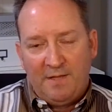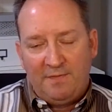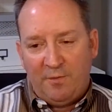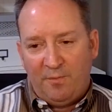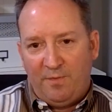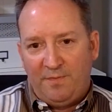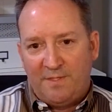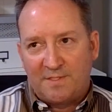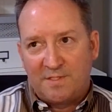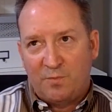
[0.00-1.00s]

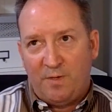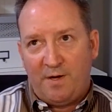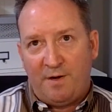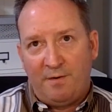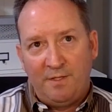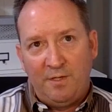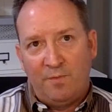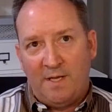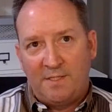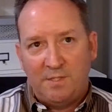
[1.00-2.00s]
This is where you
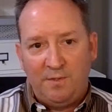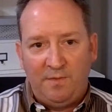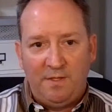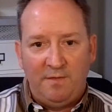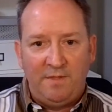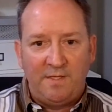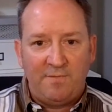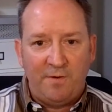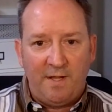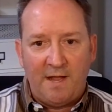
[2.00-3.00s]
run into the
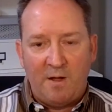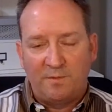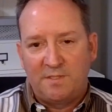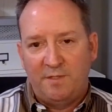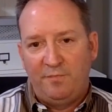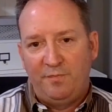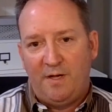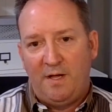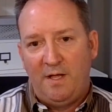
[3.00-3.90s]
different accounts of